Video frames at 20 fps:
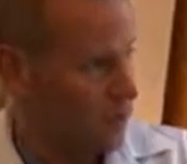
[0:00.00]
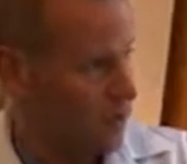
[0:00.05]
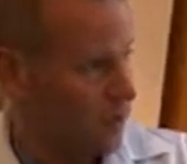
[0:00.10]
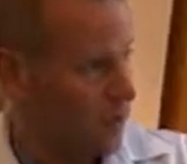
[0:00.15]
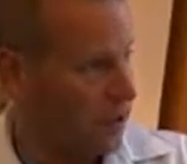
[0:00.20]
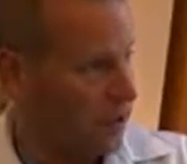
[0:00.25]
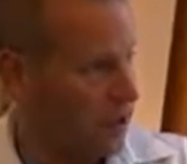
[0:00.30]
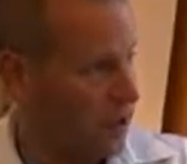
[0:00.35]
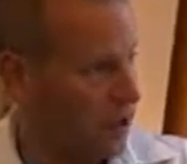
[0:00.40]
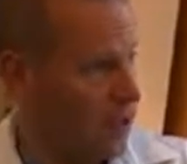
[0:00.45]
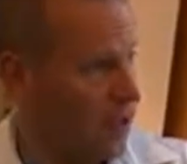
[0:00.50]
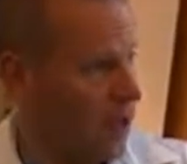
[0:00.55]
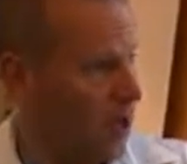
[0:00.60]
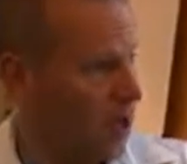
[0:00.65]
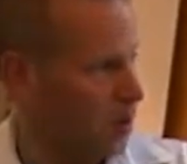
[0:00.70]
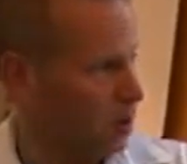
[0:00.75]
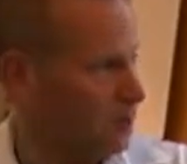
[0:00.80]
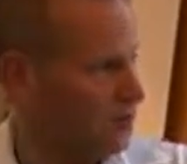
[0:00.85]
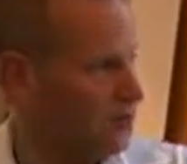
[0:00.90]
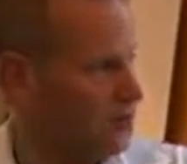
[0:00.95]
He
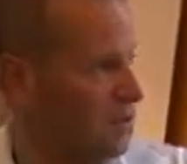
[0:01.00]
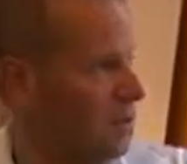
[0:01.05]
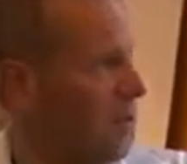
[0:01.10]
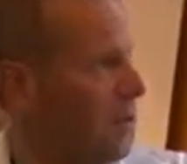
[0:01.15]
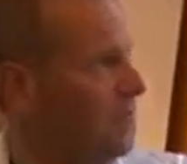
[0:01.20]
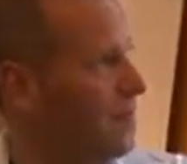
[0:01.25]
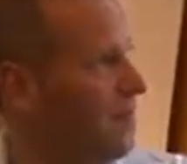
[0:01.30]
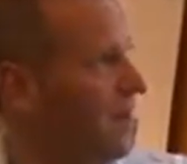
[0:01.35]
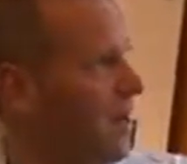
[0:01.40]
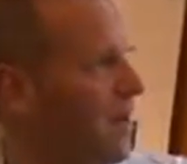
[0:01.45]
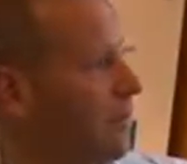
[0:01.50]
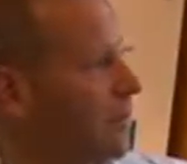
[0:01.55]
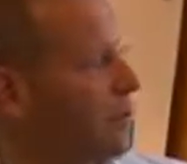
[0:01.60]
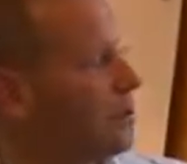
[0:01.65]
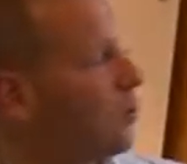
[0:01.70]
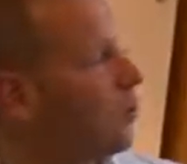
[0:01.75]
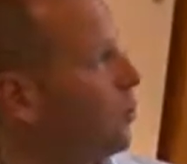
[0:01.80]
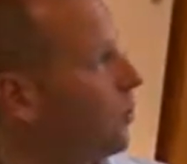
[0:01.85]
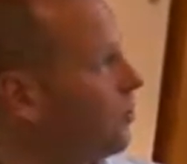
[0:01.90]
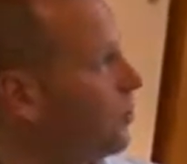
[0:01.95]
helped design that
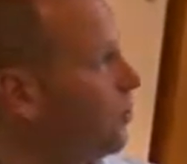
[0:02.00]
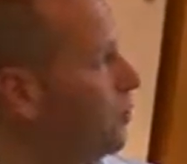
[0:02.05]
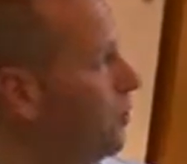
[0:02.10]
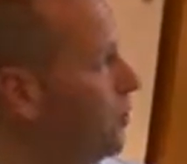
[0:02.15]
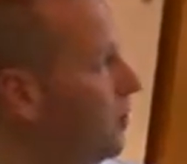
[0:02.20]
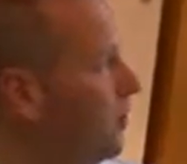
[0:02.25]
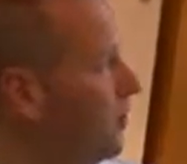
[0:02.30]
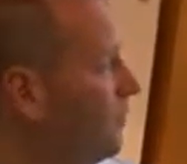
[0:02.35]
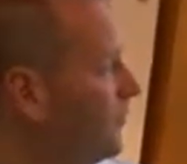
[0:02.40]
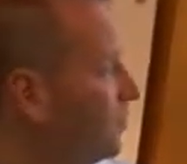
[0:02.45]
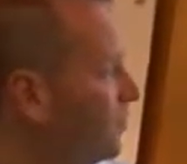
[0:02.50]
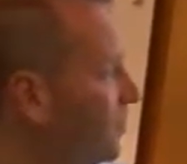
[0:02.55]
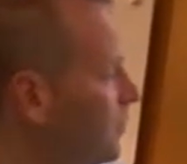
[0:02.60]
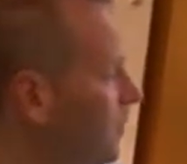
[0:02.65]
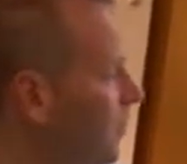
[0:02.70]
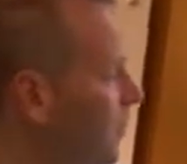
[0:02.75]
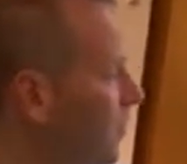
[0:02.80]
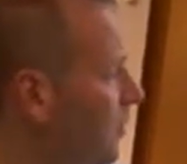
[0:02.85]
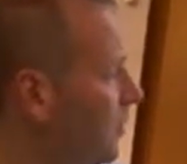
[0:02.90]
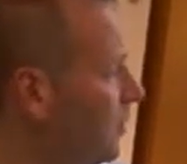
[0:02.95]
AviaCor total artificial
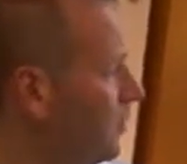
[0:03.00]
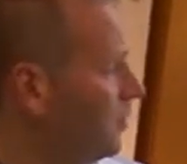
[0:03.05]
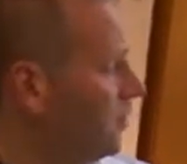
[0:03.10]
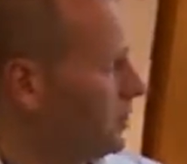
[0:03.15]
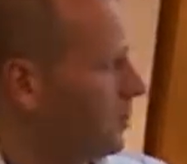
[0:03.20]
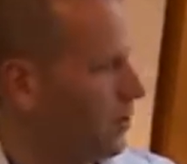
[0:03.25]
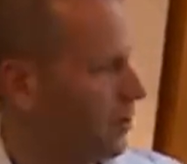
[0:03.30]
heart.